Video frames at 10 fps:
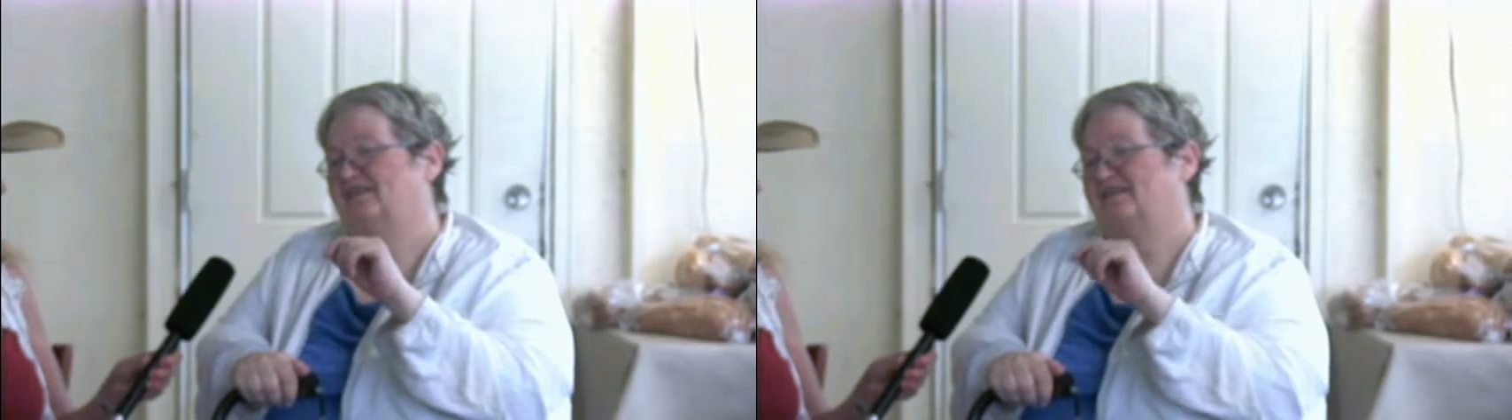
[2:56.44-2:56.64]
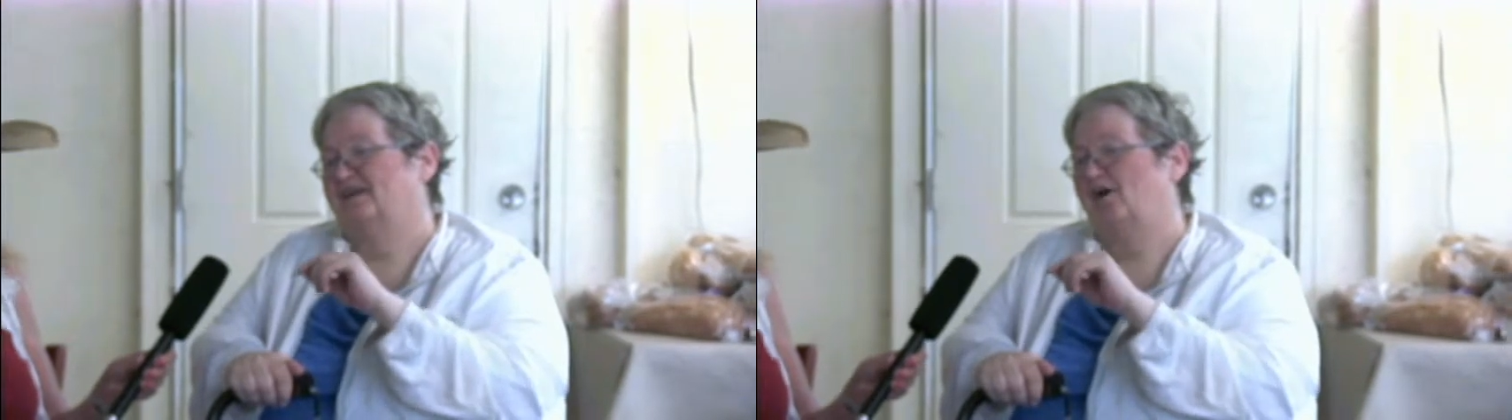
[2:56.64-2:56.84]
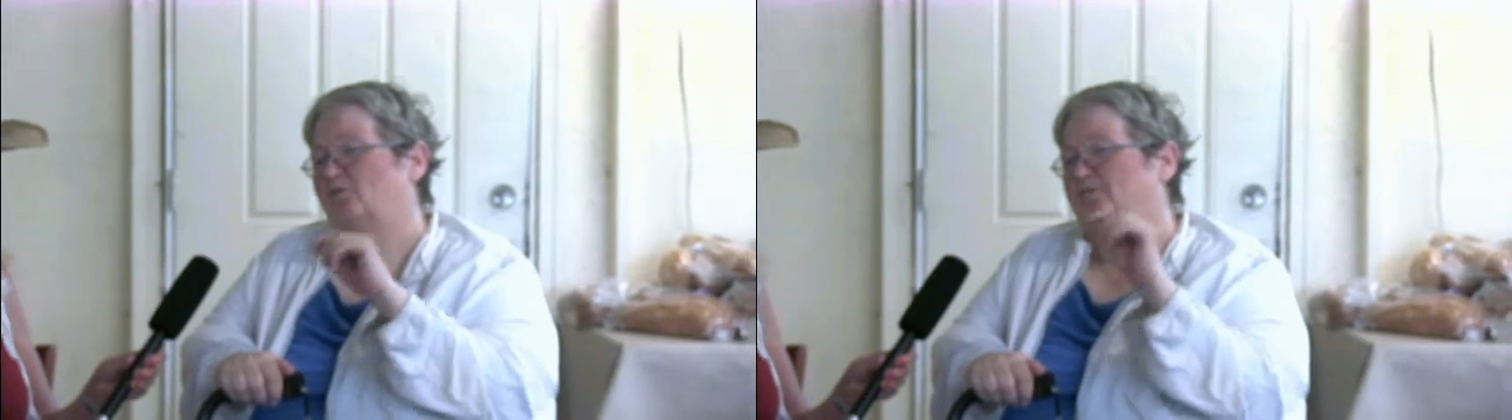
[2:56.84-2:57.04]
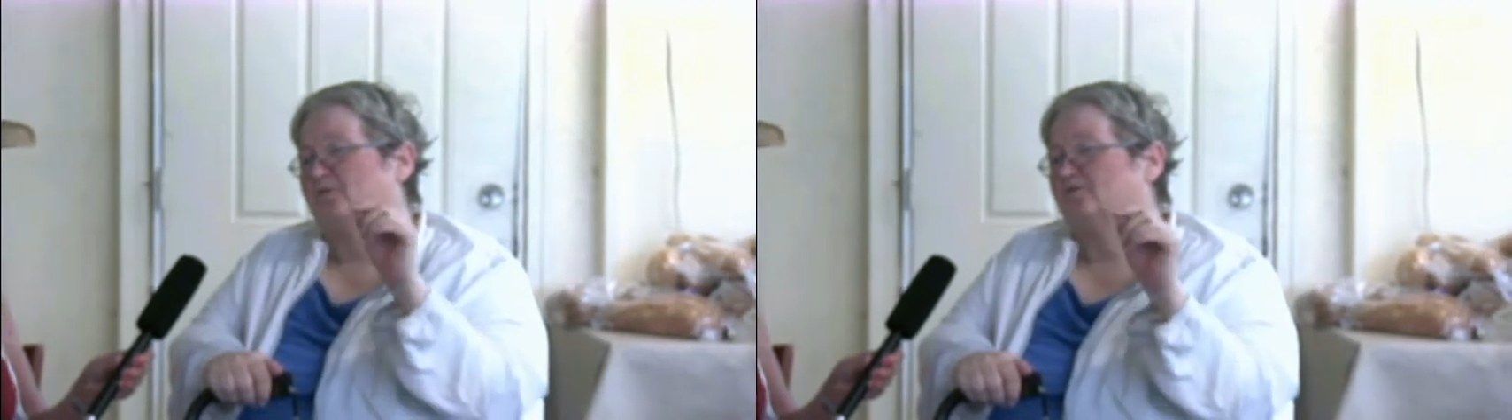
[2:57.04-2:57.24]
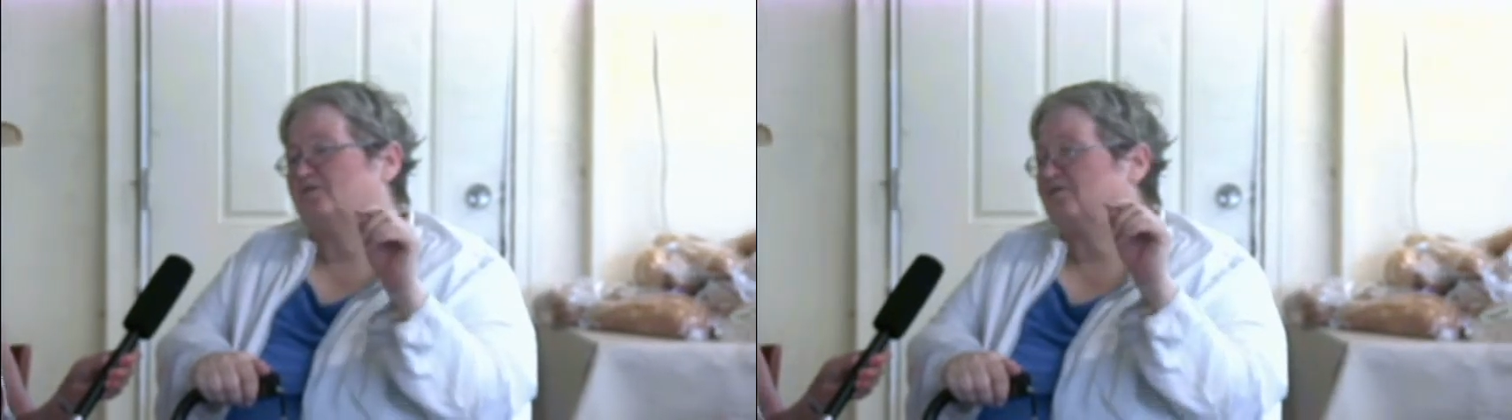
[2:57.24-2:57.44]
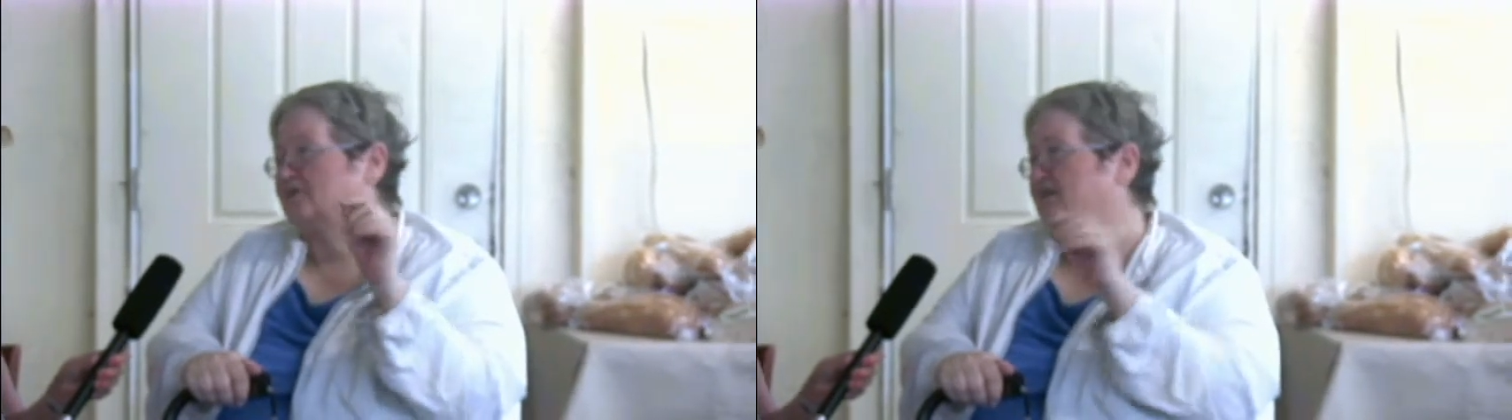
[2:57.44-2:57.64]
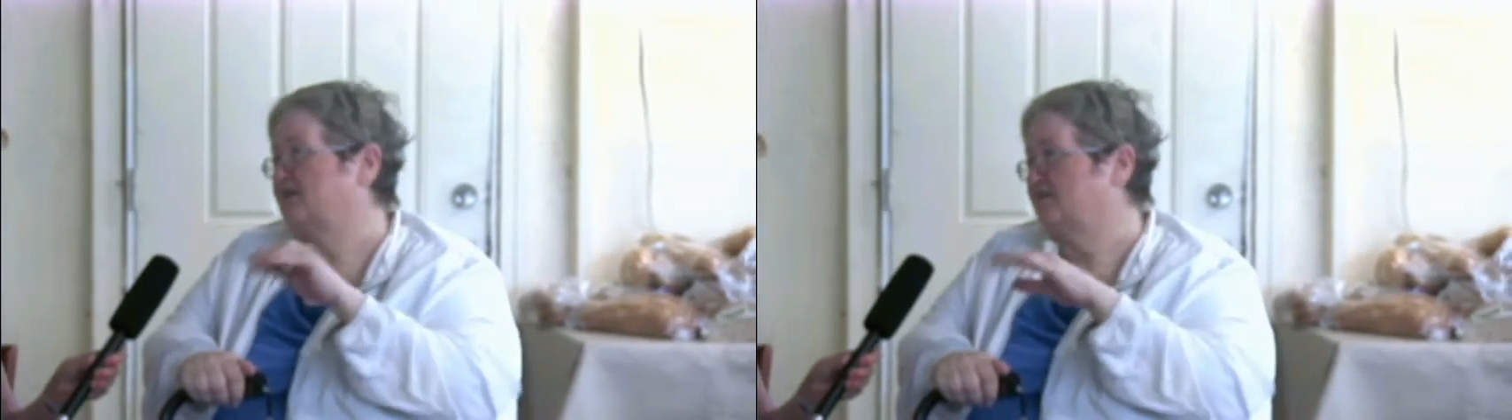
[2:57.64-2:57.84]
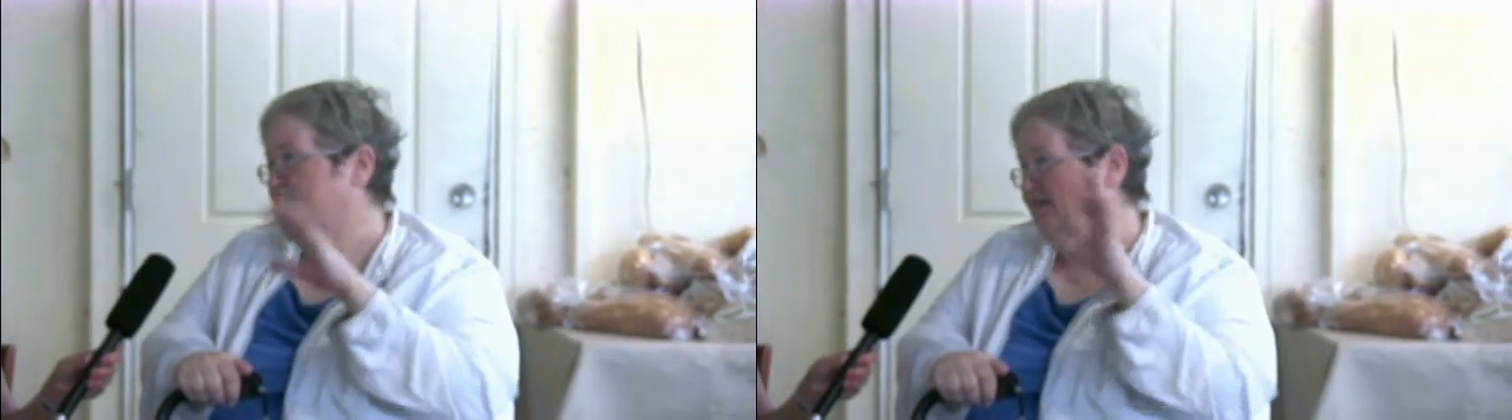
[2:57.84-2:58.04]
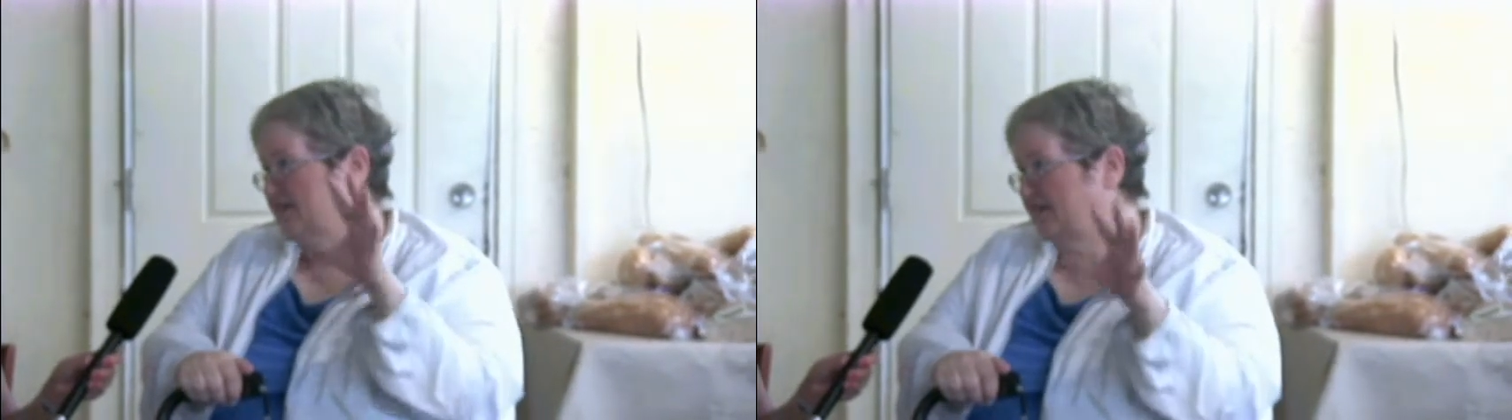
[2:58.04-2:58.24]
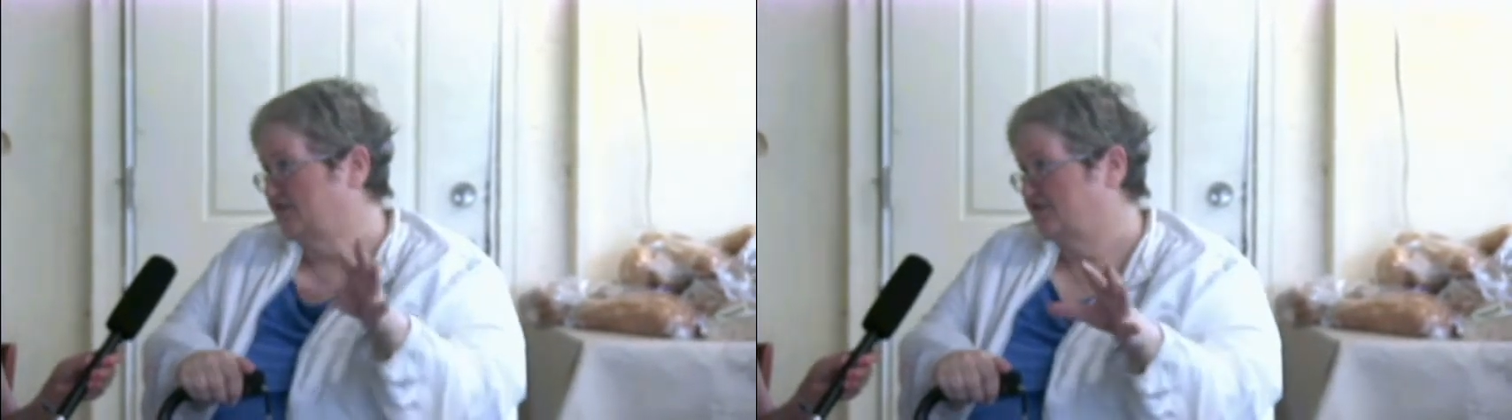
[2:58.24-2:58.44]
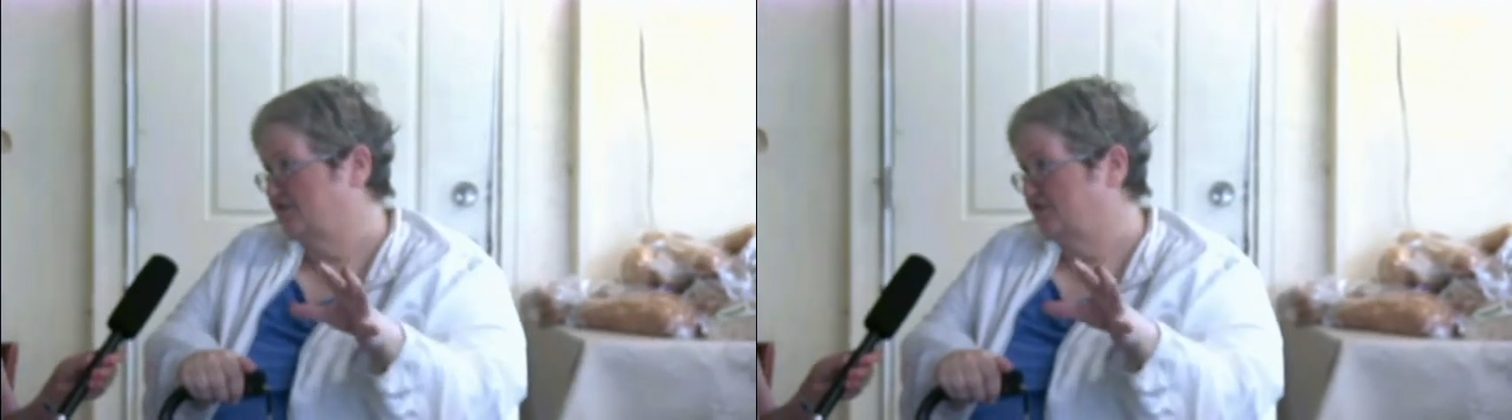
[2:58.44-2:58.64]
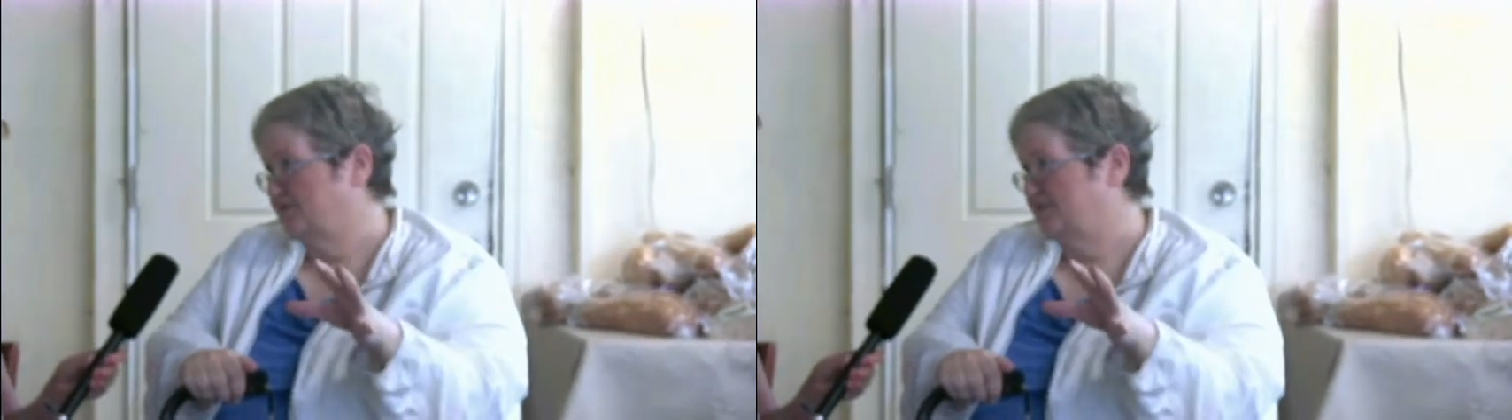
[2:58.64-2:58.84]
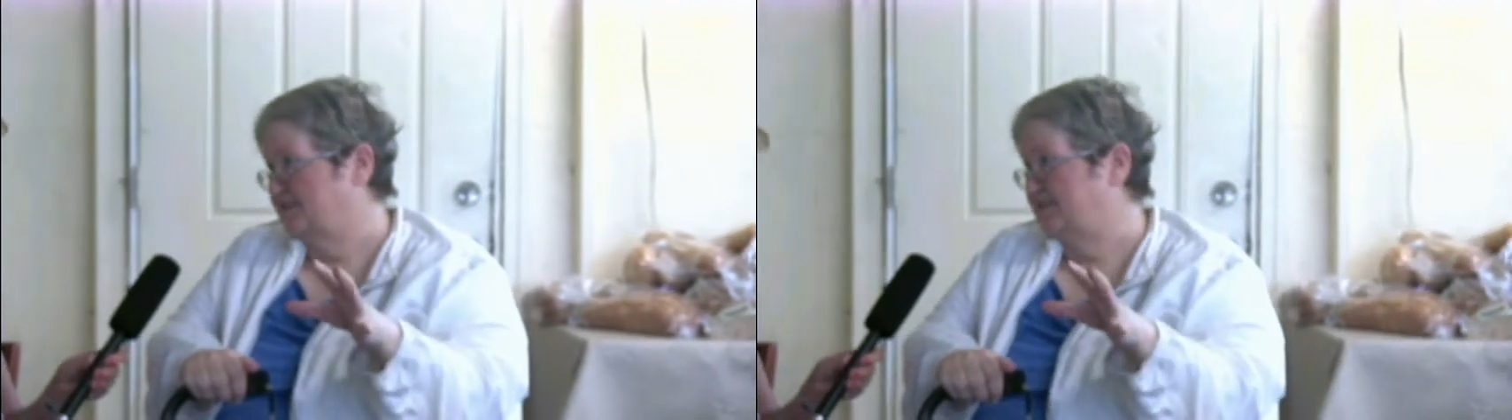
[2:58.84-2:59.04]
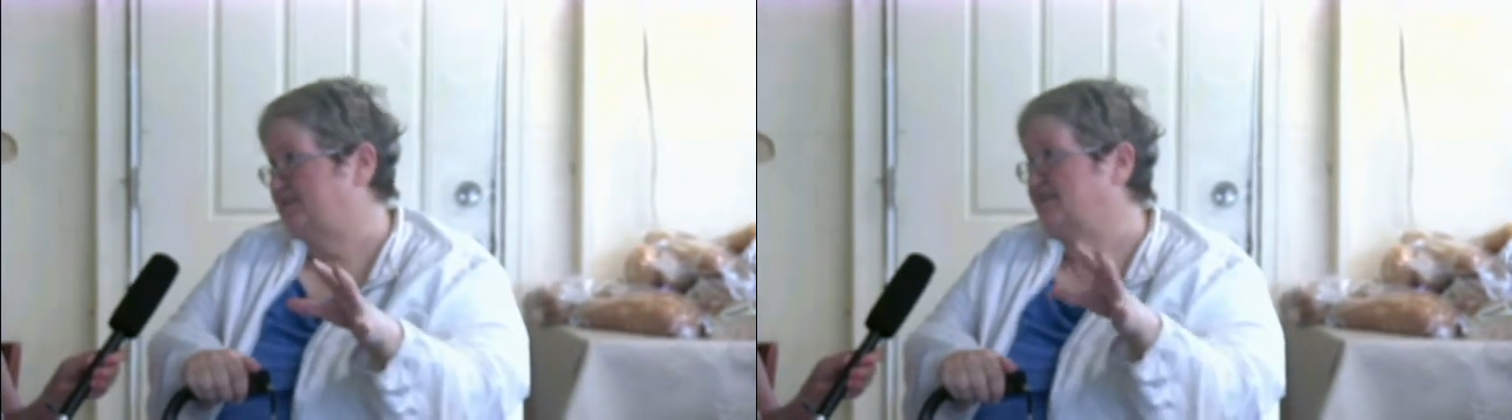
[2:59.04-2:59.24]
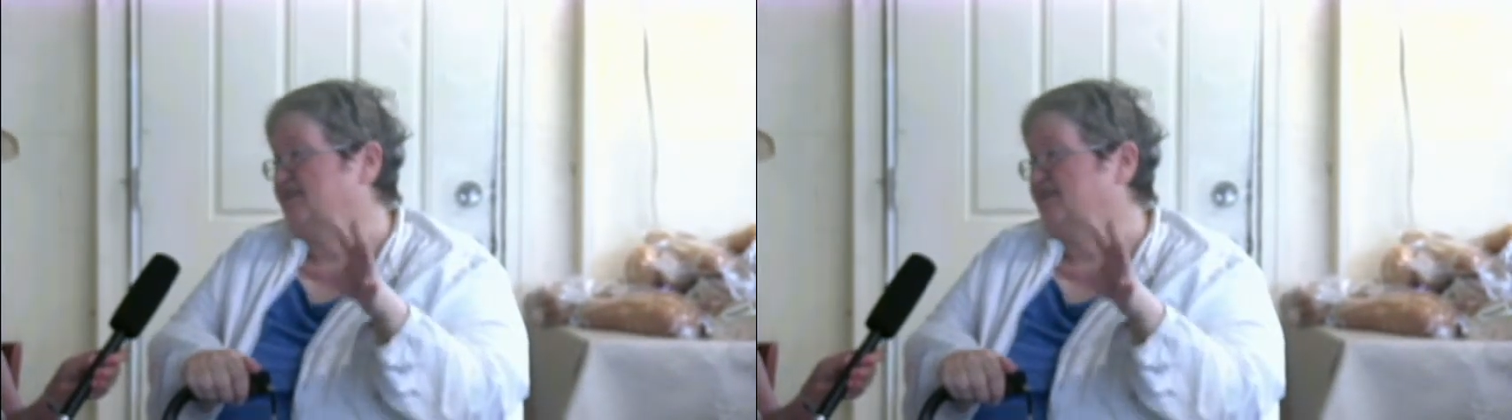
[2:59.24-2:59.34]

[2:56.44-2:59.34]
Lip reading: help you to get the connections you need